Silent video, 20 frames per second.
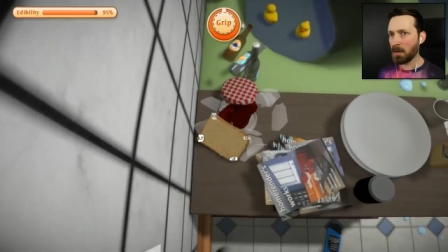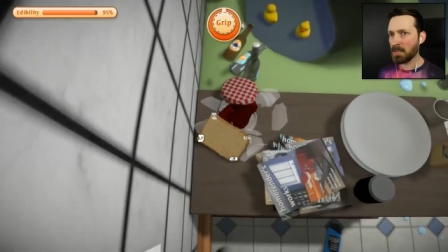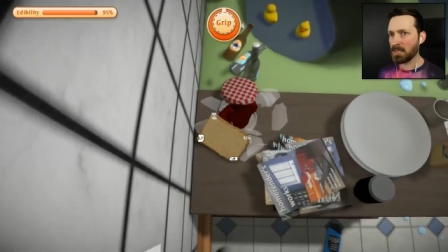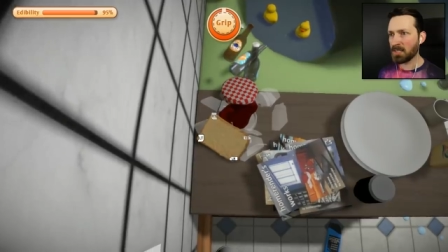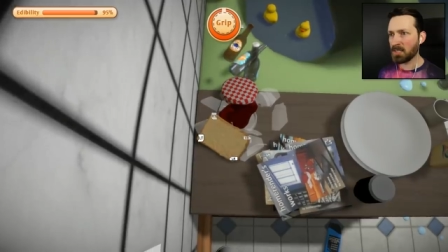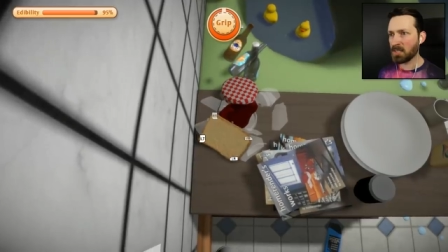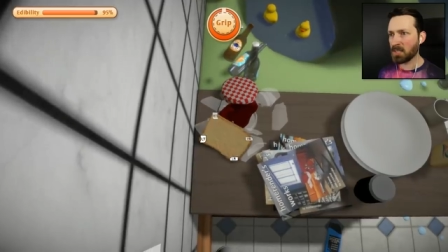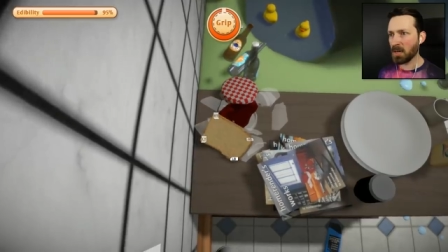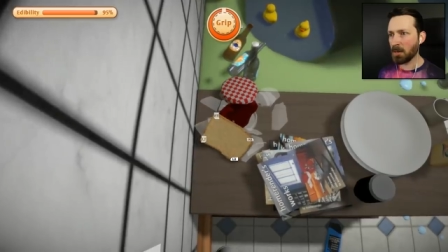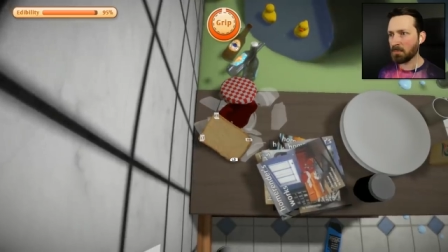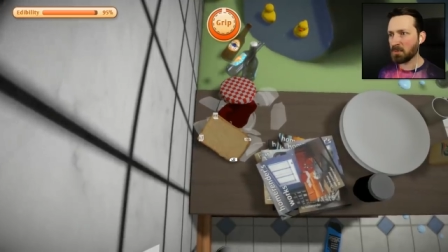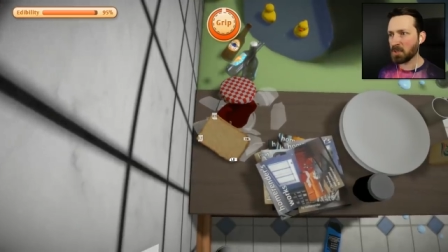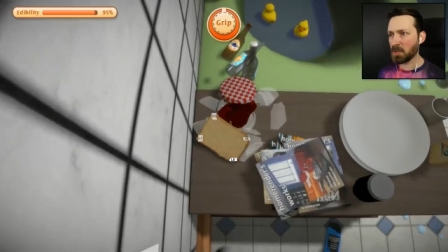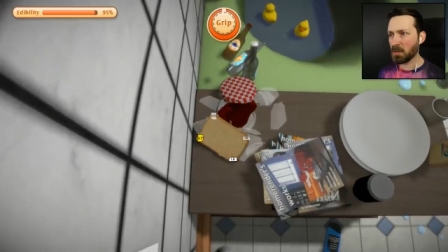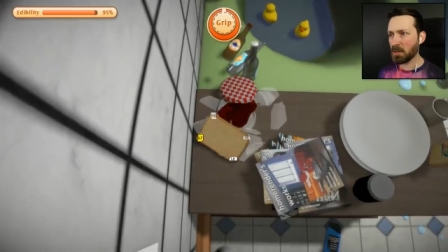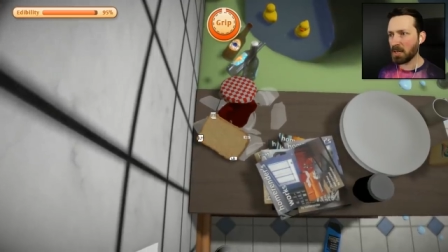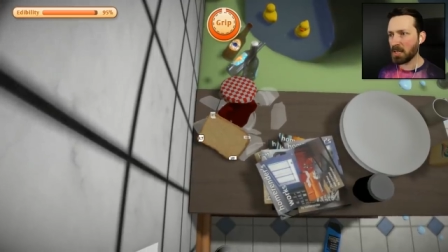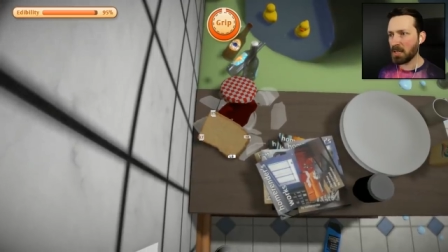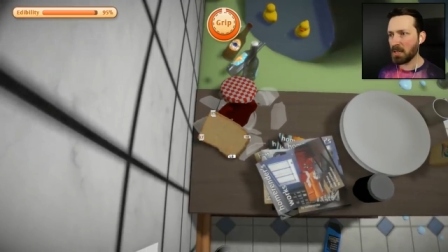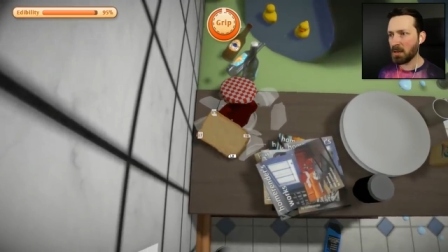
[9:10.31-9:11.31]
Is the tub
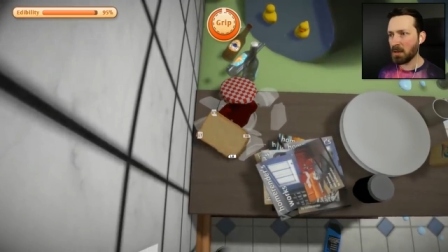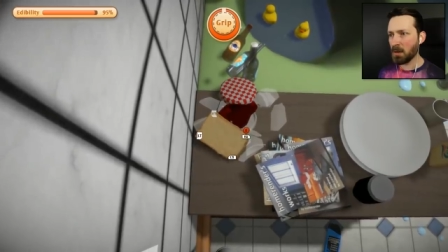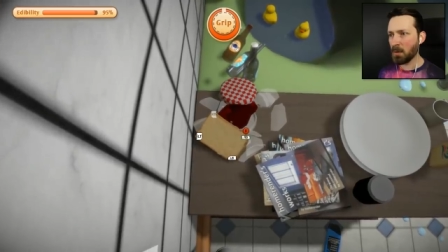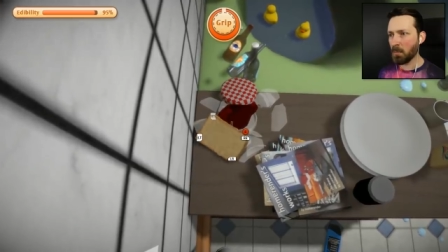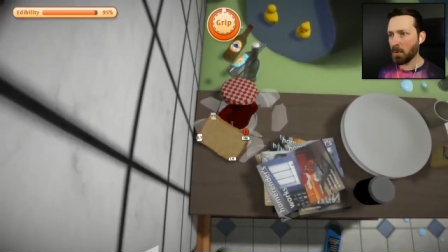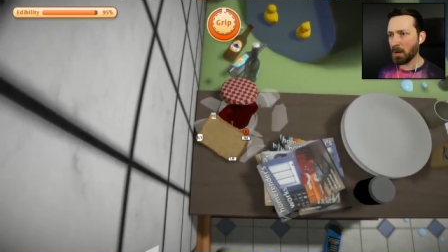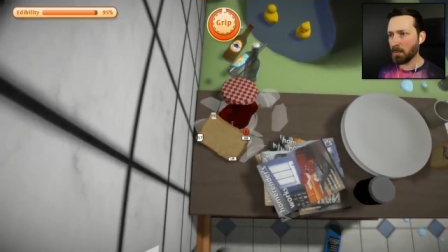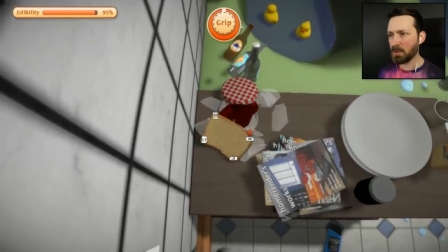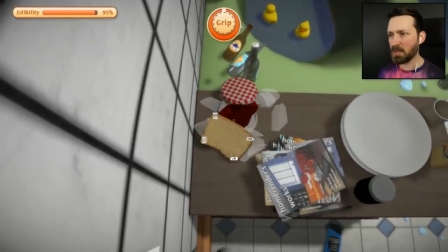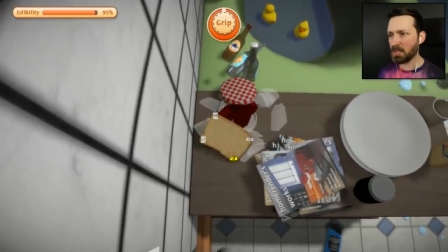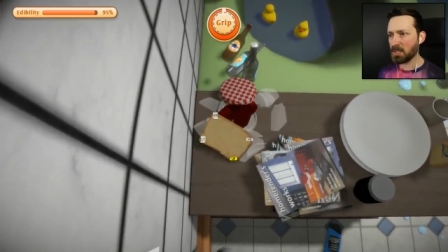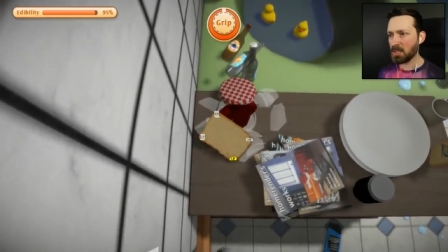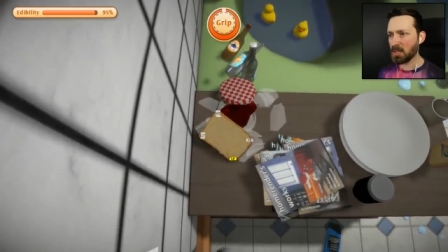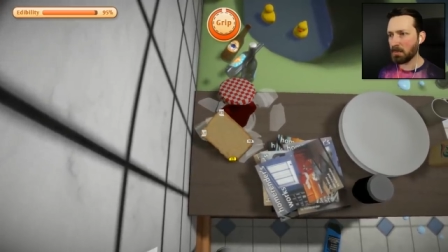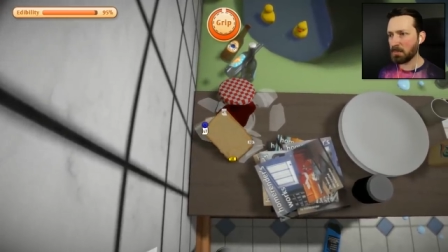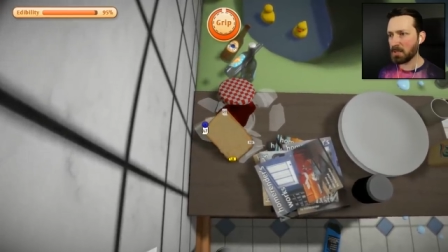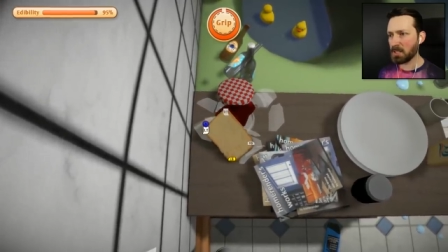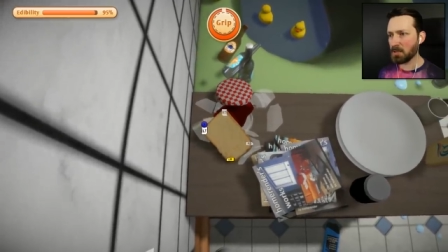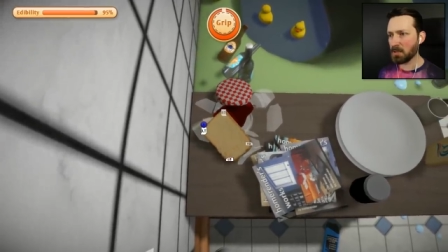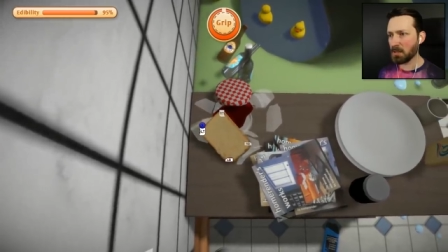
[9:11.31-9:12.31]
dirty? Why would the
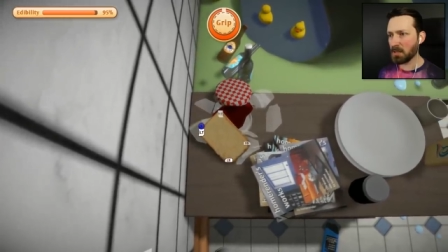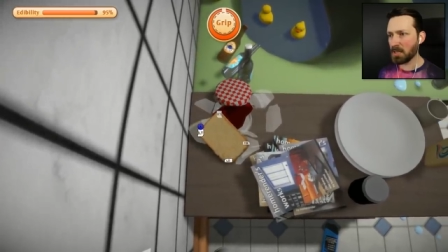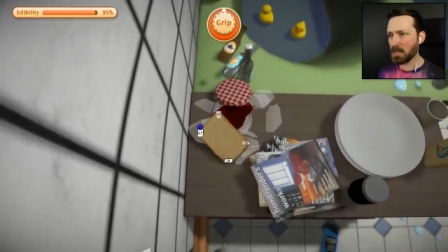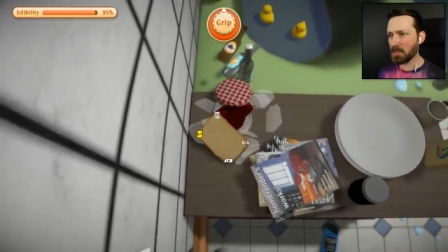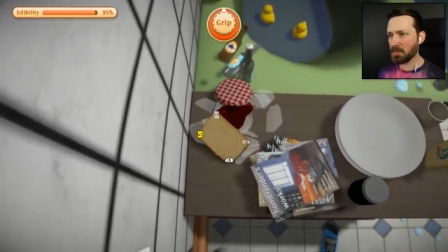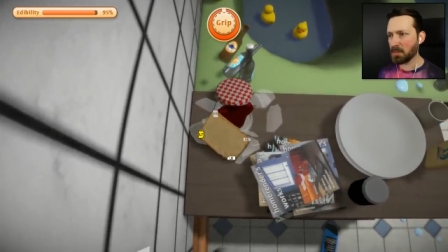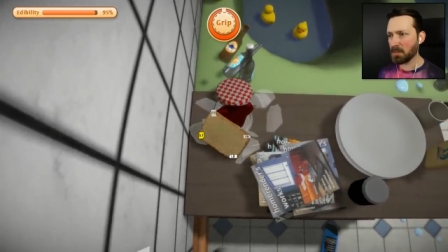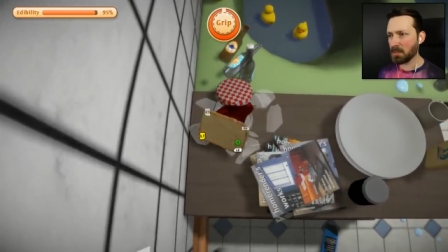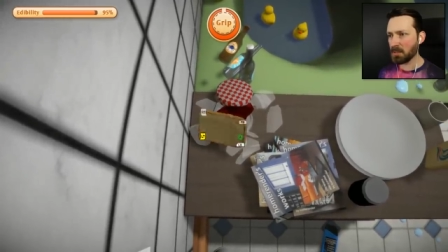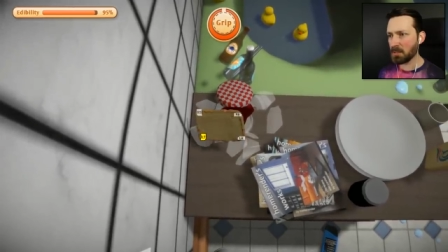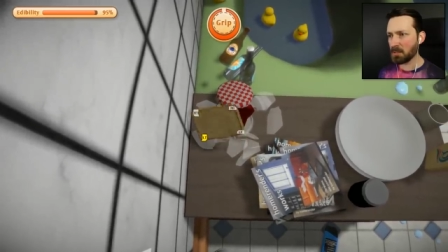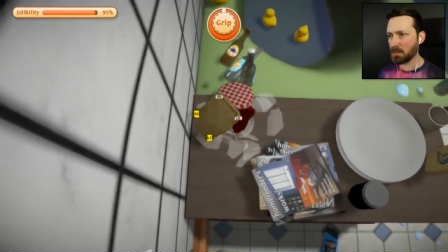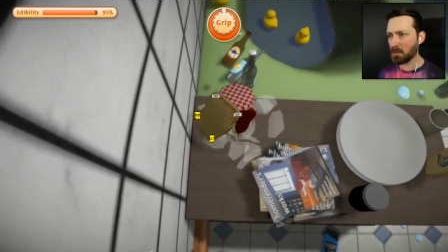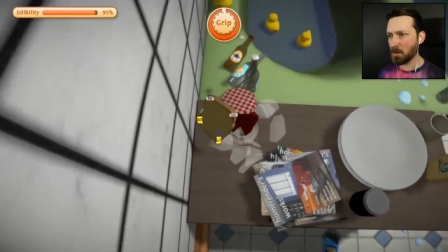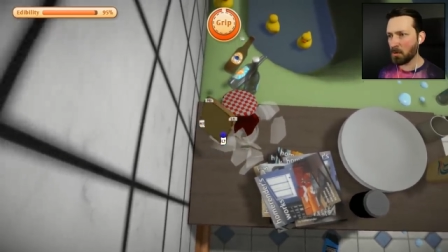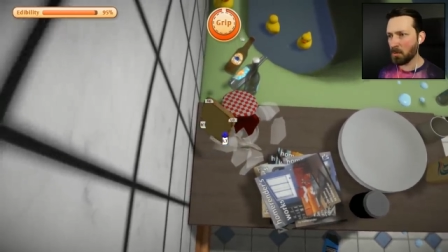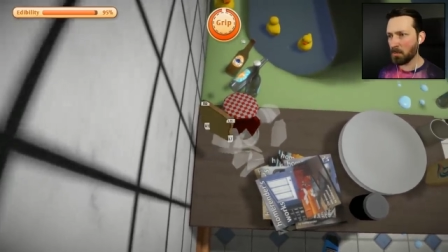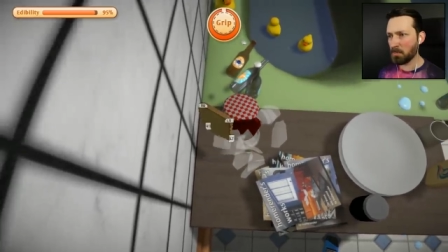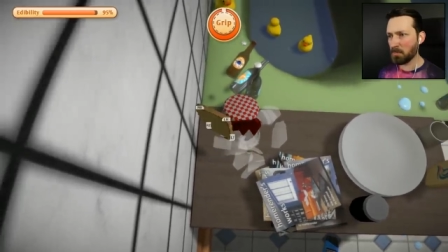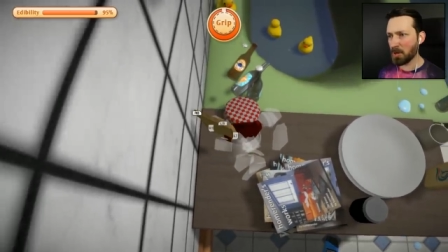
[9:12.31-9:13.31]
tub be dirty? I thought that
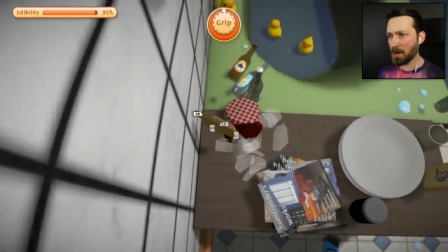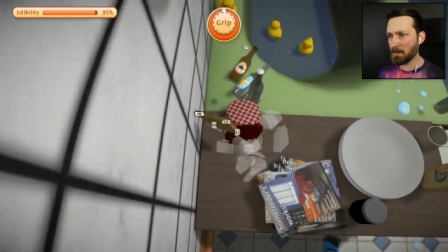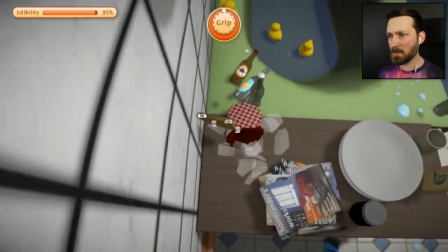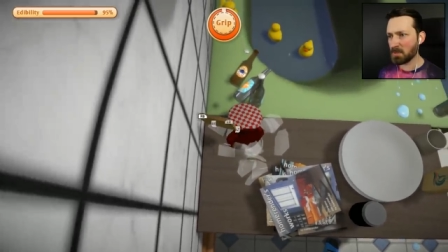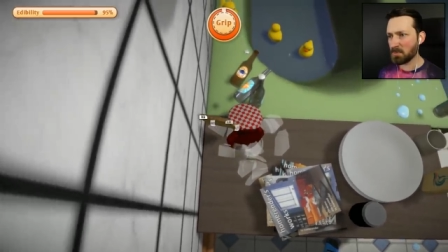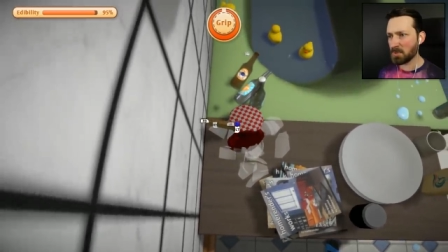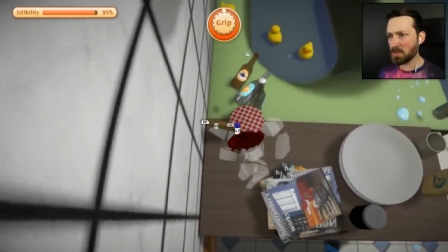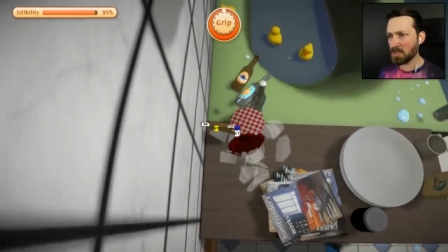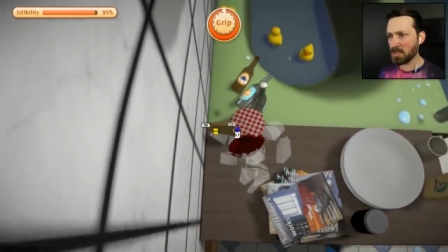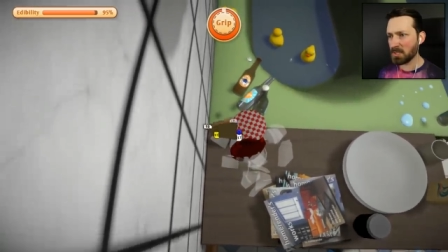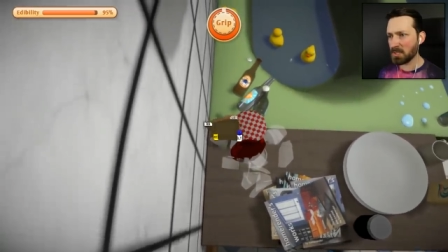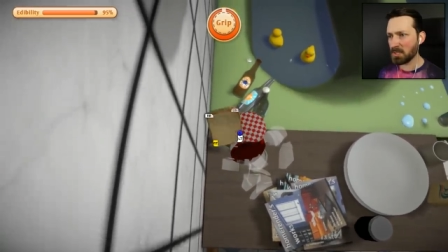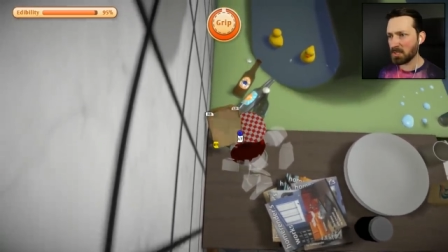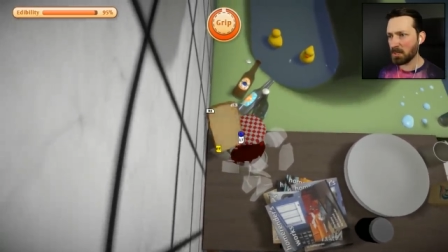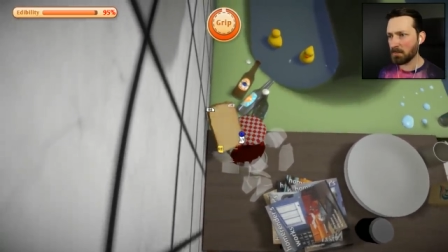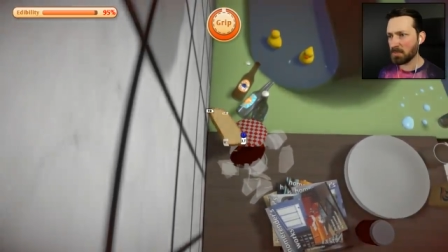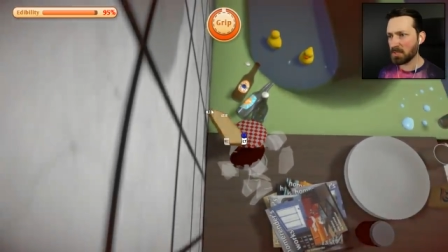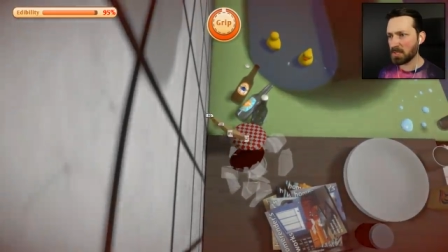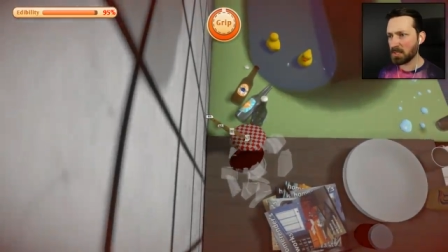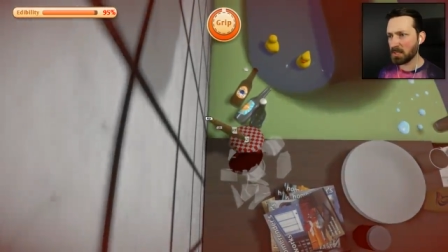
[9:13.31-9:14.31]
the whole premise was that the
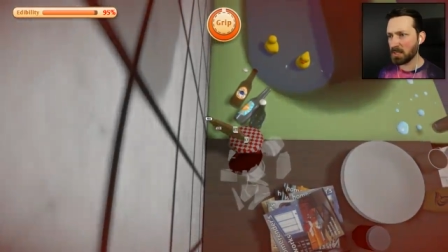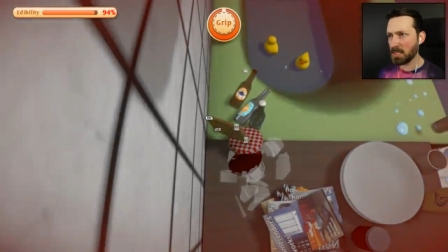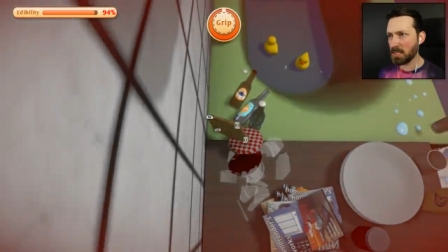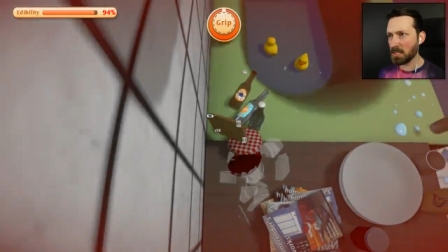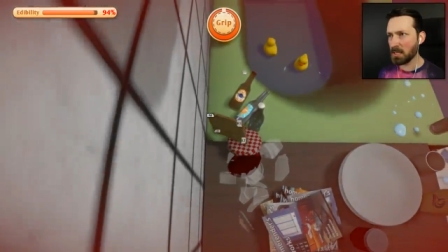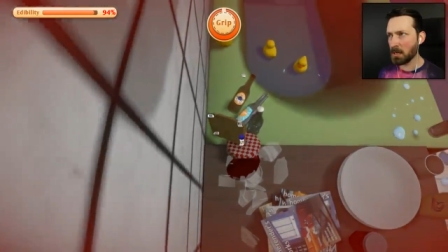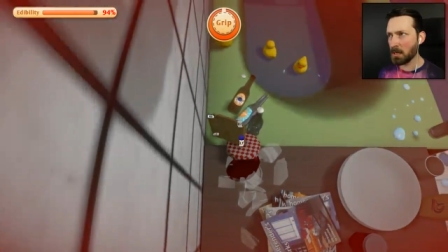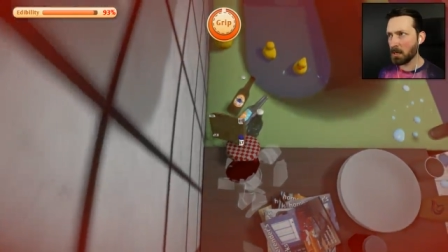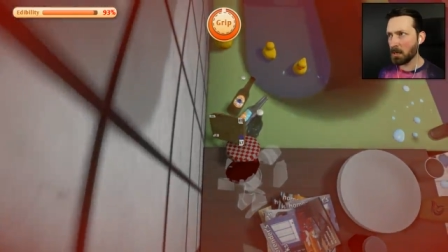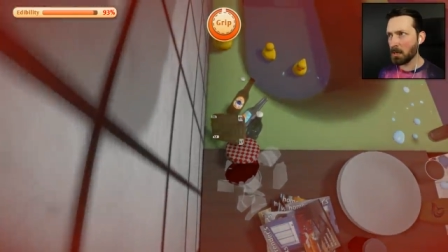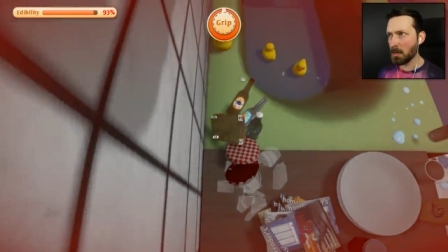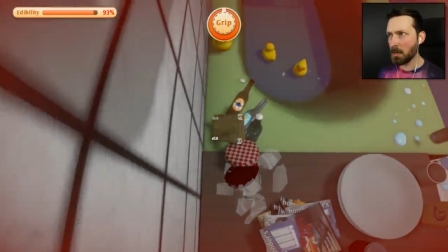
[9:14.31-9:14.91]
tub is clean.